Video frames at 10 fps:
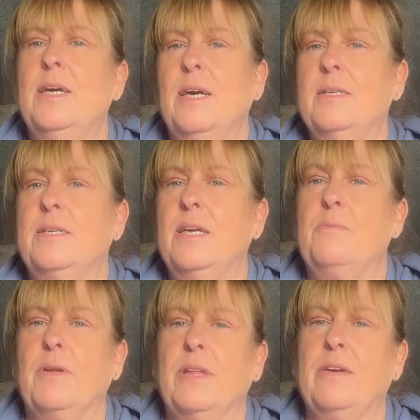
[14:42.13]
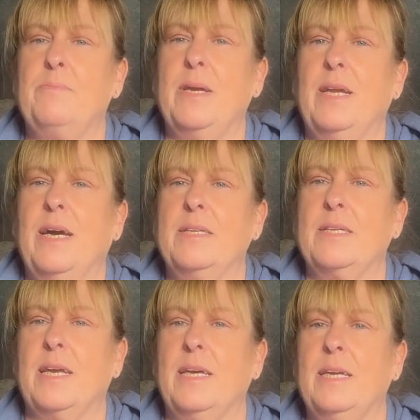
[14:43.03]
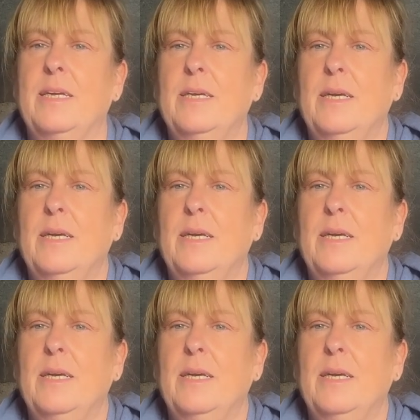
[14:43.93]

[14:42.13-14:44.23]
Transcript: and see what they've been asking.